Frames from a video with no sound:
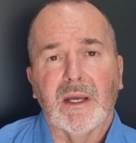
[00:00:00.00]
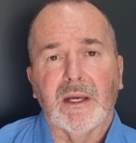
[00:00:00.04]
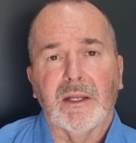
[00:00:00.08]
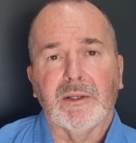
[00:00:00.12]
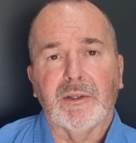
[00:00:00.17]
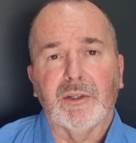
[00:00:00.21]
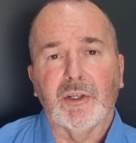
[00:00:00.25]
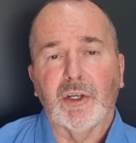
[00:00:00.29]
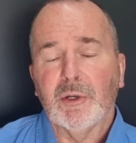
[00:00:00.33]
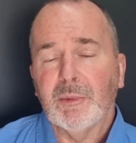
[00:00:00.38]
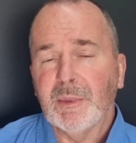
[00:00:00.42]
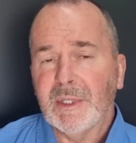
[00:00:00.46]

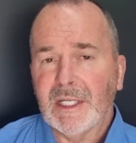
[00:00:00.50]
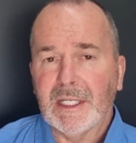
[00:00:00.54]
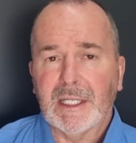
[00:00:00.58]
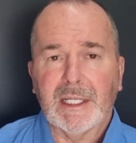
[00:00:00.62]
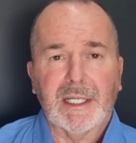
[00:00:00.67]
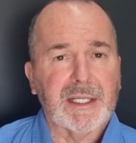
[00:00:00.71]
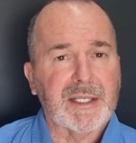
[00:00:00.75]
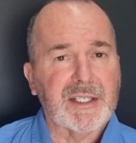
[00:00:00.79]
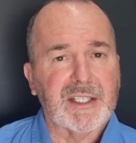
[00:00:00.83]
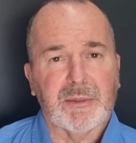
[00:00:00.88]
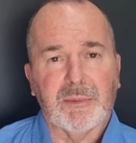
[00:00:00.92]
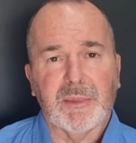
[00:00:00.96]
Nobody
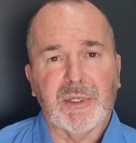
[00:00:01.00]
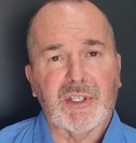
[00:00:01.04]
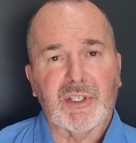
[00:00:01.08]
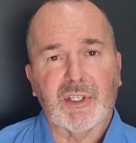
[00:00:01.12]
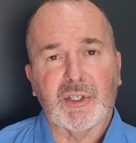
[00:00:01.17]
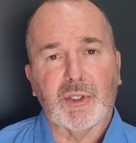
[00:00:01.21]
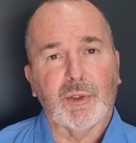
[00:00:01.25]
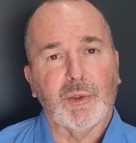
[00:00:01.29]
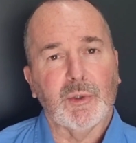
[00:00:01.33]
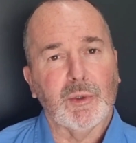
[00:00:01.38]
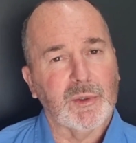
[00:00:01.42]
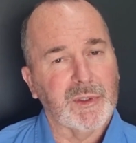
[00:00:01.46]
likes to be
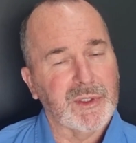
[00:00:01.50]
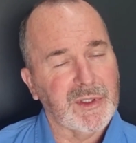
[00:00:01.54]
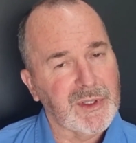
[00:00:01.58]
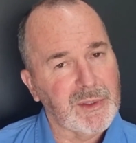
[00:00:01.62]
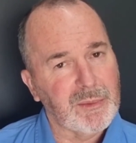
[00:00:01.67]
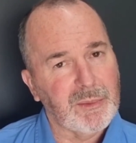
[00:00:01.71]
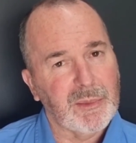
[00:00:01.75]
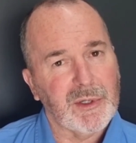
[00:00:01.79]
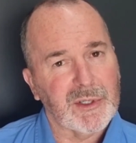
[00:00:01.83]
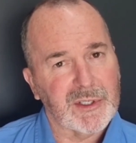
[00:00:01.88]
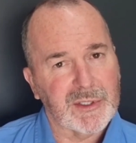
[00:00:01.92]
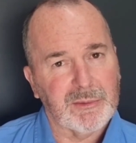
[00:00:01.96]
stalled at the
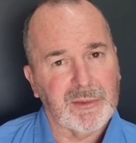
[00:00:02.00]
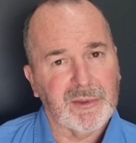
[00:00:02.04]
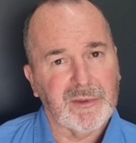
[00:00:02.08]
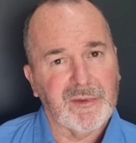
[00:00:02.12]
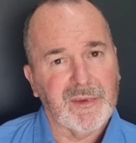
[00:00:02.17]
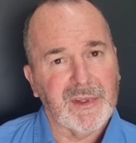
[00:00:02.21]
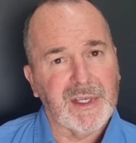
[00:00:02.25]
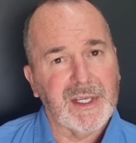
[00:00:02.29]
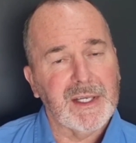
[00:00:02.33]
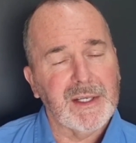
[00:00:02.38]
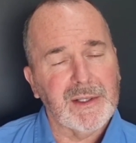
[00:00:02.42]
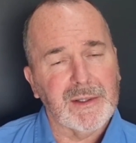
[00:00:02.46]
bottom of
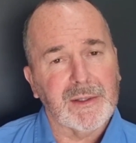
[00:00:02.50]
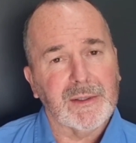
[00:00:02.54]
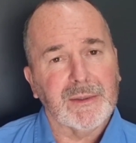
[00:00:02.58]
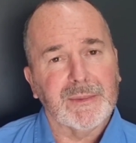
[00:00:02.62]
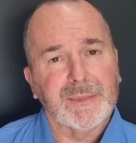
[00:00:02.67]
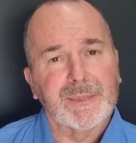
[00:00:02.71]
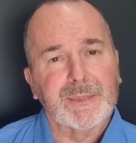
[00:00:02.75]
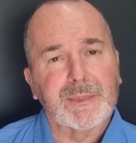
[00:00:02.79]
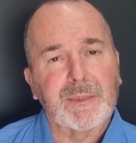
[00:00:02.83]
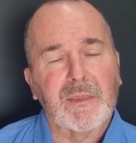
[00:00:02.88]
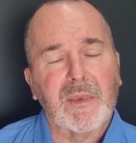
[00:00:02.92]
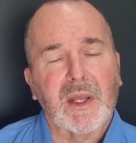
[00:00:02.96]
the hill.
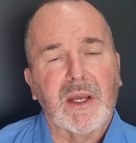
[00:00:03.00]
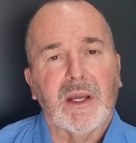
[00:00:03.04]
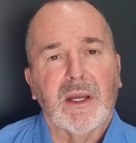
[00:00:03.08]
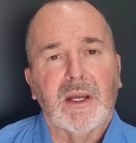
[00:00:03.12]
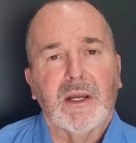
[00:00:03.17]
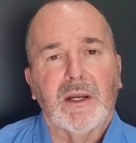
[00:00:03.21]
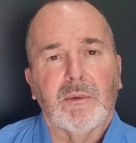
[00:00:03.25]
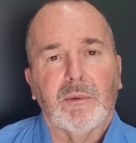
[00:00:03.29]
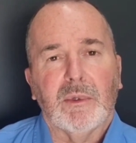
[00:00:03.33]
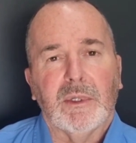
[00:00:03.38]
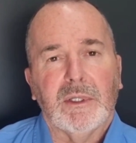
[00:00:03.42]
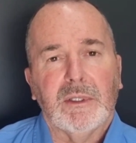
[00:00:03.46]

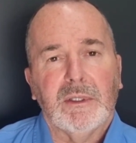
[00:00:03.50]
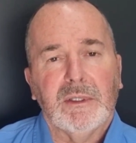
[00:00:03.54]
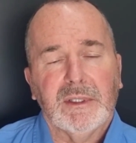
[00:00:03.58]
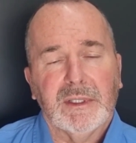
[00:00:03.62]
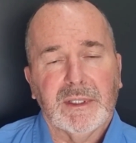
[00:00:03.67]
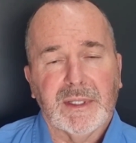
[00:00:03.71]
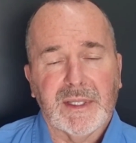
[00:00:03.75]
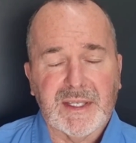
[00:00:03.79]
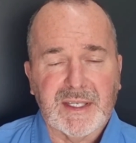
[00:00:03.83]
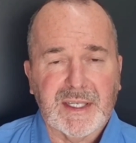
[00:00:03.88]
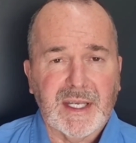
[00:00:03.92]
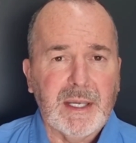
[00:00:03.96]
Well,
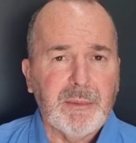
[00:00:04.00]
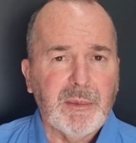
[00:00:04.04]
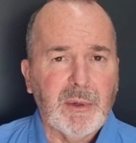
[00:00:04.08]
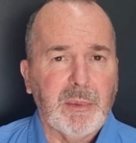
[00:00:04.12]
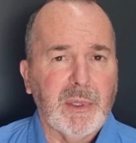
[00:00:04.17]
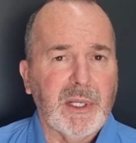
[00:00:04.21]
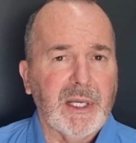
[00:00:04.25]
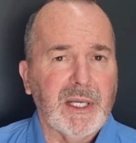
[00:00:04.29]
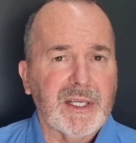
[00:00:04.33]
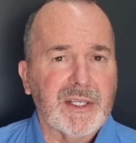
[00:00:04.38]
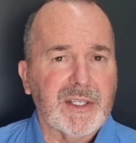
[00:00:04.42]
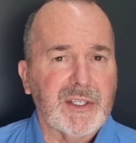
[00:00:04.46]
the same
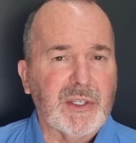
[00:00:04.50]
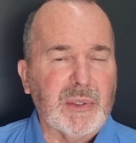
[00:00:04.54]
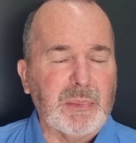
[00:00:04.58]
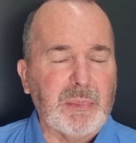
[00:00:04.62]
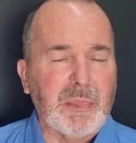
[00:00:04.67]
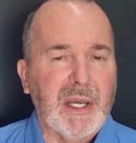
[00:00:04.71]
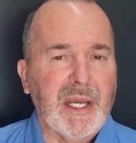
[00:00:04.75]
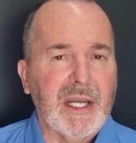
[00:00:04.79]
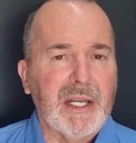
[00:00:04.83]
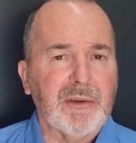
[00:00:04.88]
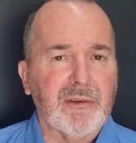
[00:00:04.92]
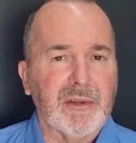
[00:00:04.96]
applies to your
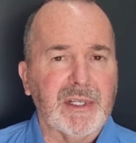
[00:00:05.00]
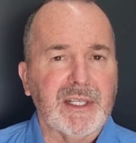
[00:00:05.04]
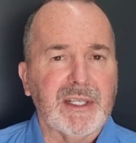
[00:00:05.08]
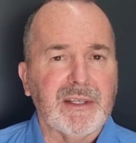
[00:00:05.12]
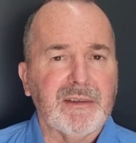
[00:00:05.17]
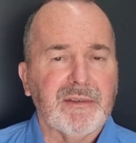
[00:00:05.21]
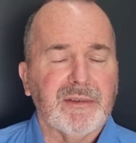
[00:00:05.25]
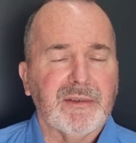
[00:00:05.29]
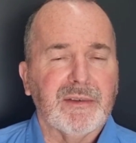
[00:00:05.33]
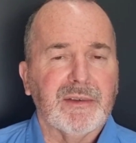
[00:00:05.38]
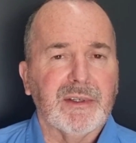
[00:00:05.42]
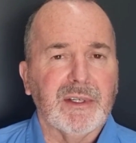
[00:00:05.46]
pain
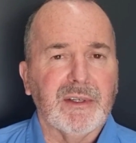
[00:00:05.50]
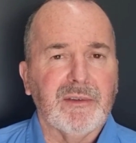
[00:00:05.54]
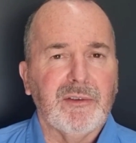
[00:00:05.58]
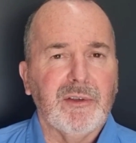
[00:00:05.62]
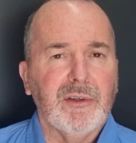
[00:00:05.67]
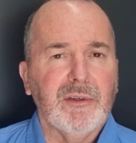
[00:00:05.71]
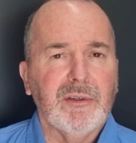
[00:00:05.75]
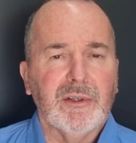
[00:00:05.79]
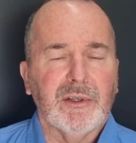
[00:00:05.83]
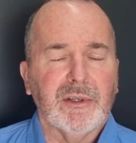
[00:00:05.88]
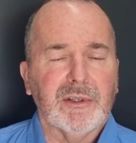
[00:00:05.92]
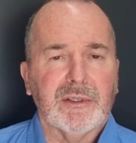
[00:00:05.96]
relief. If
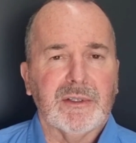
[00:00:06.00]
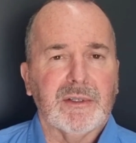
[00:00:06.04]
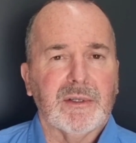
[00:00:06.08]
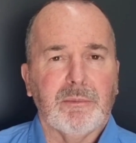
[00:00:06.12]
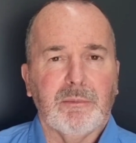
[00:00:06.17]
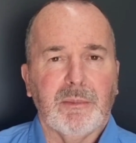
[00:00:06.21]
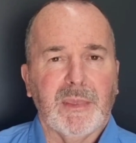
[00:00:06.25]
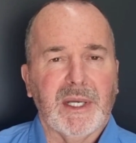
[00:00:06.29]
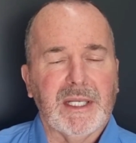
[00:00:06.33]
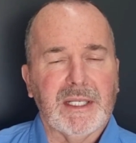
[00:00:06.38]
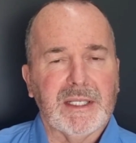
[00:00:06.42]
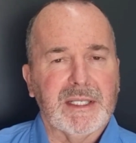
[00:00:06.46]
you're not
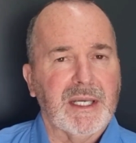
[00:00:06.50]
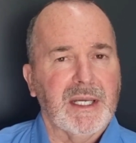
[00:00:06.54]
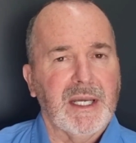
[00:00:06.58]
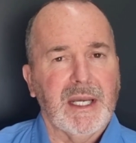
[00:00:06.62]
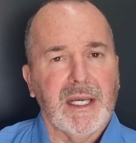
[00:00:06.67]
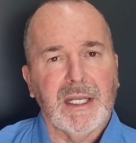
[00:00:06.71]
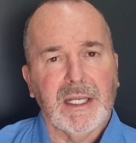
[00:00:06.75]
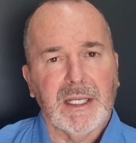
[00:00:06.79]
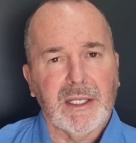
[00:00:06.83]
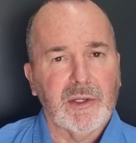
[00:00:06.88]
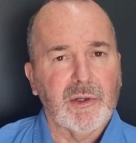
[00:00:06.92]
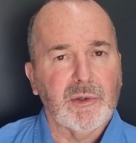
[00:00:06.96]

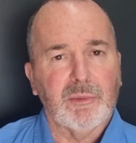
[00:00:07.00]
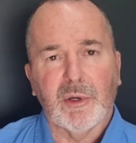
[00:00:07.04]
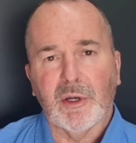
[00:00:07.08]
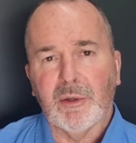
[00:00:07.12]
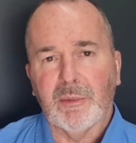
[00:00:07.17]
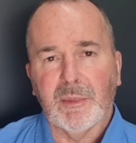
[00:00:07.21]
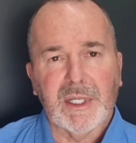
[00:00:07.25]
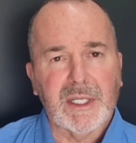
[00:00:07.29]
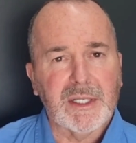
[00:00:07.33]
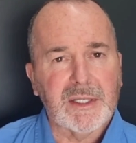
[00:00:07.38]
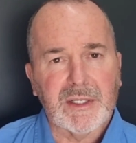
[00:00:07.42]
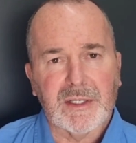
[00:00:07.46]
maintaining your
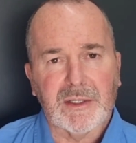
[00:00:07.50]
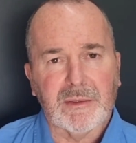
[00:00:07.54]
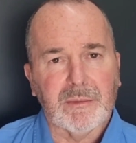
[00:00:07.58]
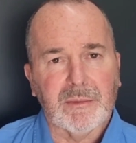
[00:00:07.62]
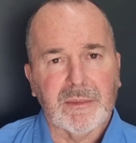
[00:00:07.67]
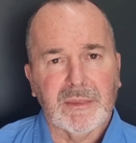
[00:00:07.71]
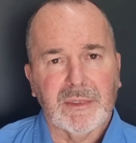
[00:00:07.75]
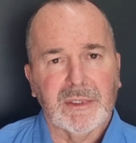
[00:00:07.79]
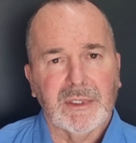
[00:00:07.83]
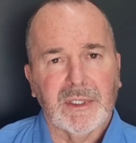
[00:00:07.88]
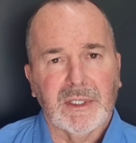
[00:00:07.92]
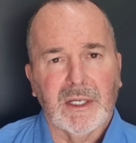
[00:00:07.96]

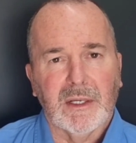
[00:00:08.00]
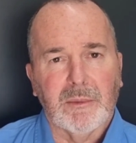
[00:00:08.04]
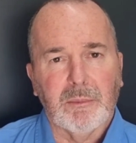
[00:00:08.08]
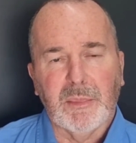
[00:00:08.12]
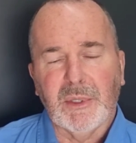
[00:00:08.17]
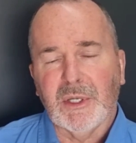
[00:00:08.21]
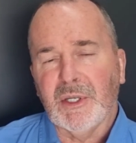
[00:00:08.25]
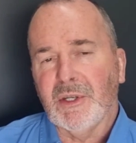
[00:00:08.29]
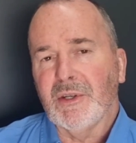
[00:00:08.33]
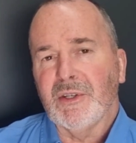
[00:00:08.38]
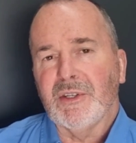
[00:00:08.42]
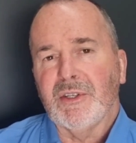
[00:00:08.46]
momentum
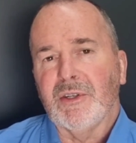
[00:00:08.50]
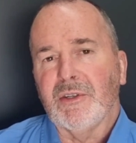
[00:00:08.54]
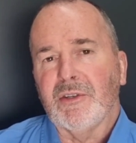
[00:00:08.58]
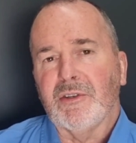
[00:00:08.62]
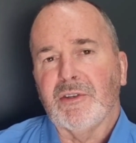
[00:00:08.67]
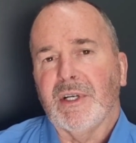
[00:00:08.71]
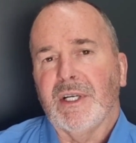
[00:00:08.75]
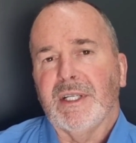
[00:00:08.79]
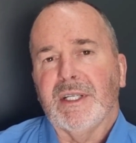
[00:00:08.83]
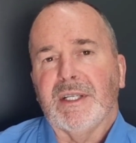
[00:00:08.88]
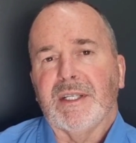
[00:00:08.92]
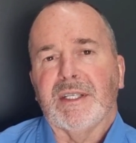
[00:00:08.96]
because you're
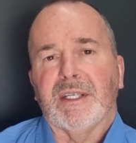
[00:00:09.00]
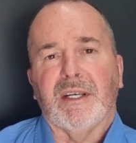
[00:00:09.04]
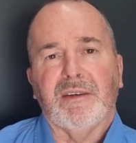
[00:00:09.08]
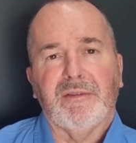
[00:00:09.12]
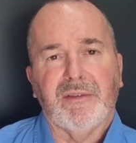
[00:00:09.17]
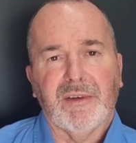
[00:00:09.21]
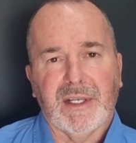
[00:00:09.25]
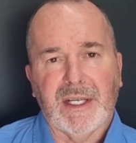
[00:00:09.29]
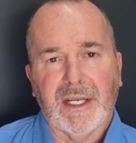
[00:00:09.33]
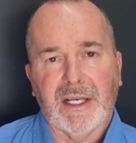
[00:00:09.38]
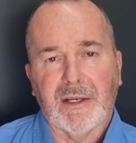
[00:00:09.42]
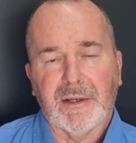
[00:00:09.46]
trying to tough
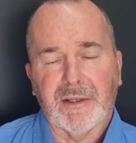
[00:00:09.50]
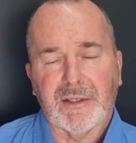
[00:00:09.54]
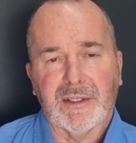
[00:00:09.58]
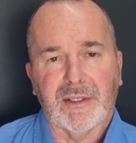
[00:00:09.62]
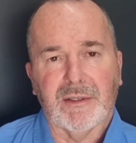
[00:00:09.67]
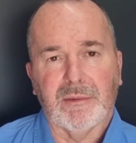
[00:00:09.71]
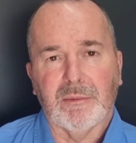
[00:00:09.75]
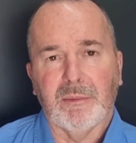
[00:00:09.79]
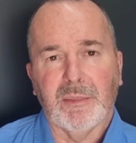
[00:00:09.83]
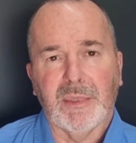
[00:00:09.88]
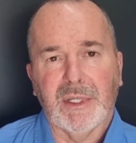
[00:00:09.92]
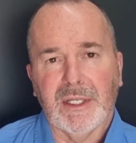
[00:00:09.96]
it out
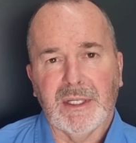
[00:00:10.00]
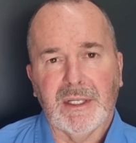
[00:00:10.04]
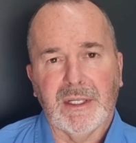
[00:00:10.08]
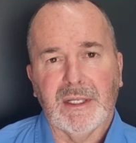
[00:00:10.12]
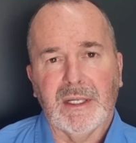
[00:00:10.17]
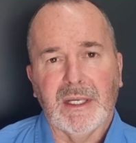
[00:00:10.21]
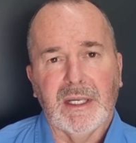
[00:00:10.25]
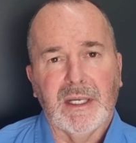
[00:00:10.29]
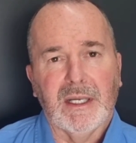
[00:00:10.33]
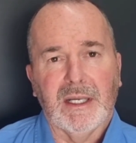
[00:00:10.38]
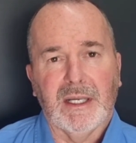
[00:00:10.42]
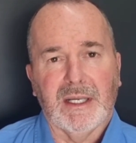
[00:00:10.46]
and
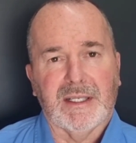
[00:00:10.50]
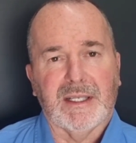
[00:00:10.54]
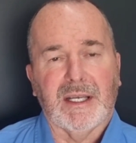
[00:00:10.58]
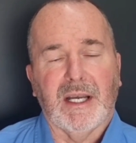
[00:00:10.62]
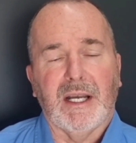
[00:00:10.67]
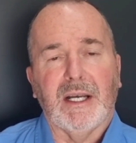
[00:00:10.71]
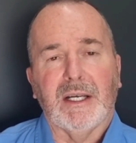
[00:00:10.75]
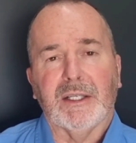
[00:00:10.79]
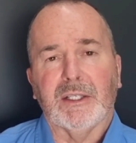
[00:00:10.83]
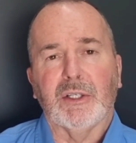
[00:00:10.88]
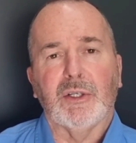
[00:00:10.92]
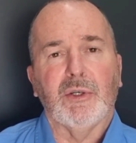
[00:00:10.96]
be as
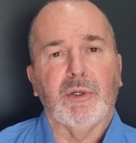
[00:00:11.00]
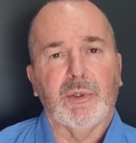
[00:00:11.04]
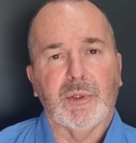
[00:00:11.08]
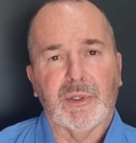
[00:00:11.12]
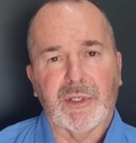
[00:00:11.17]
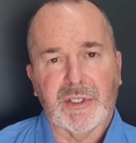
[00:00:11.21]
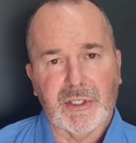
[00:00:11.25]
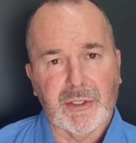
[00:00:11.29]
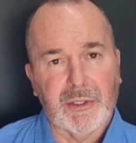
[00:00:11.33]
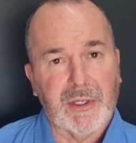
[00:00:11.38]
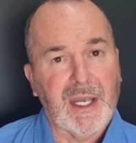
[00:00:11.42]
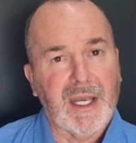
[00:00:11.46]
hardcore
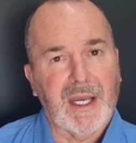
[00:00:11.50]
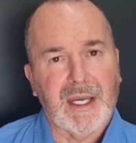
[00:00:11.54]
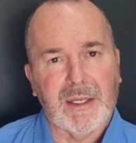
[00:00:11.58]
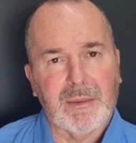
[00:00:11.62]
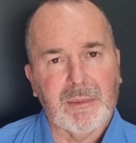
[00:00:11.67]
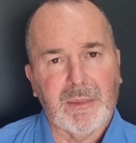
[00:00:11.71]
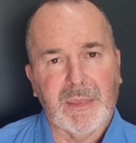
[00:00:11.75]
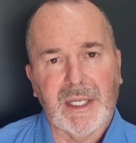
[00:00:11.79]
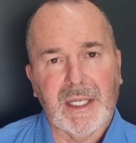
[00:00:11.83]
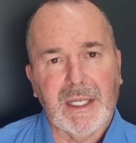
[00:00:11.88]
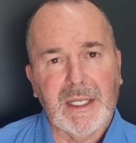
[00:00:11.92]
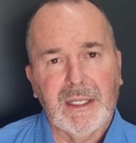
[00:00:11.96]
as you
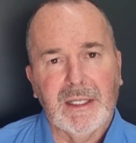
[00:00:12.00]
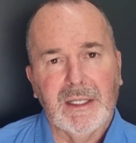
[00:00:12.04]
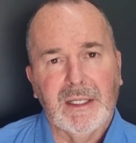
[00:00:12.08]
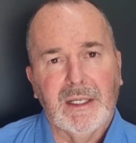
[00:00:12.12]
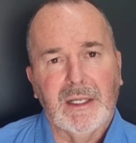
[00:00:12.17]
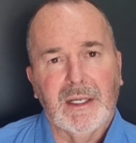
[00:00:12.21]
can be,